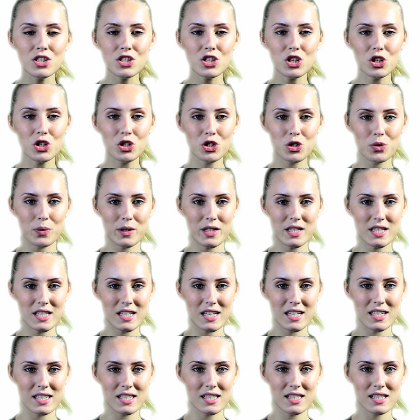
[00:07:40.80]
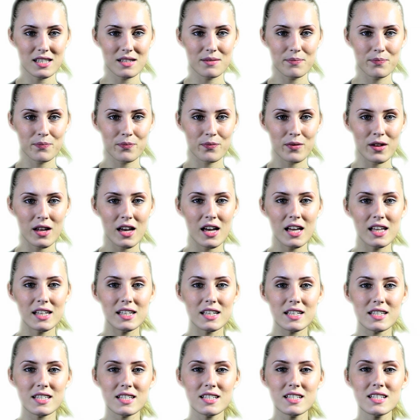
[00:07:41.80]
Tongue twisters.
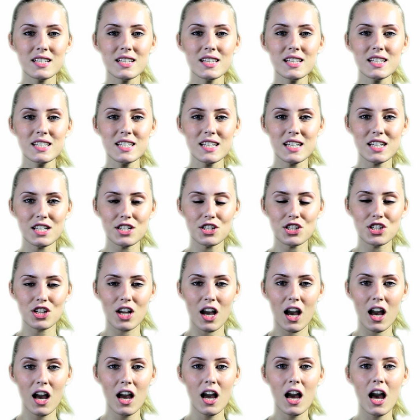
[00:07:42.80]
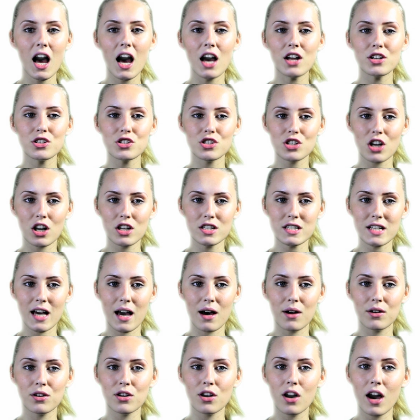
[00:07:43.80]
Listen to the teacher and jot
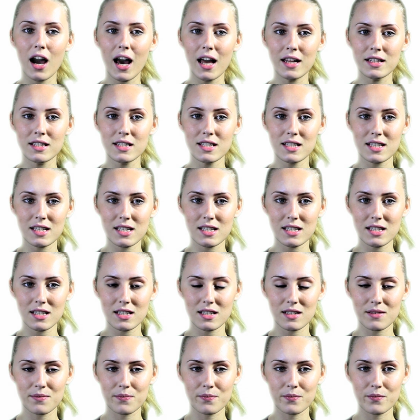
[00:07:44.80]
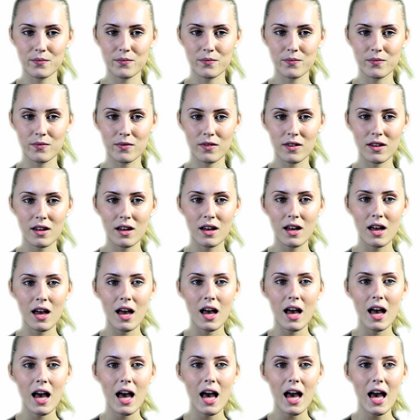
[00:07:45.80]
down your answers.
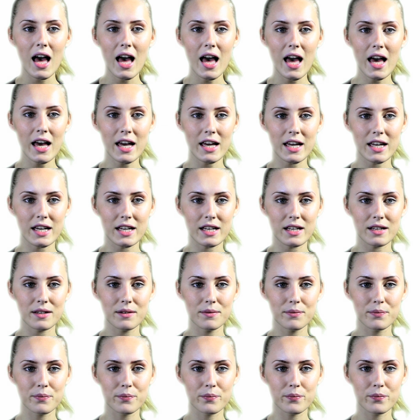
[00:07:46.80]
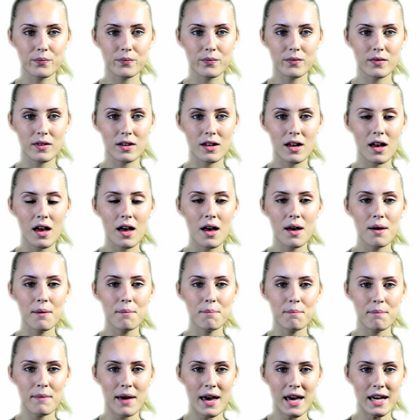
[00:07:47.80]
A.
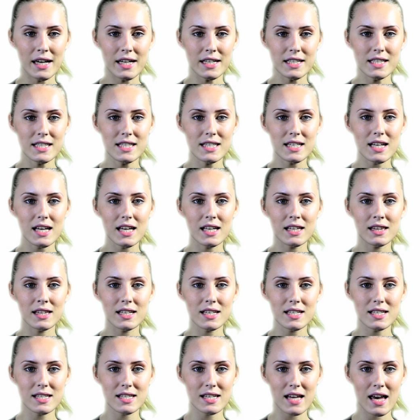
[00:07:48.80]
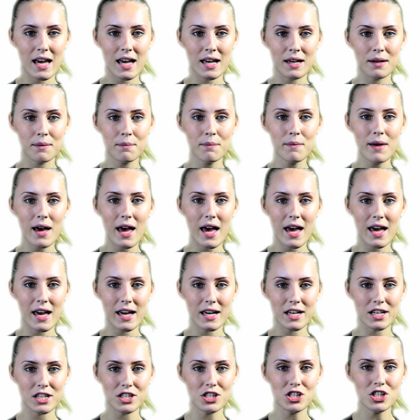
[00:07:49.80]
Maids in the same
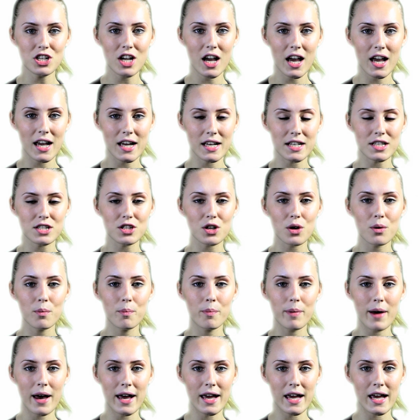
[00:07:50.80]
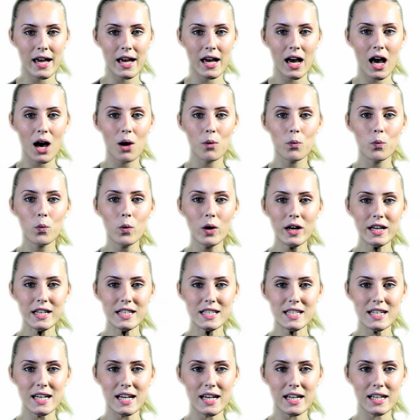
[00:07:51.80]
age hate obeying and
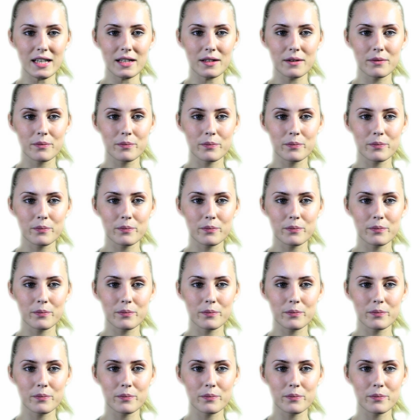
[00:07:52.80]
waiting.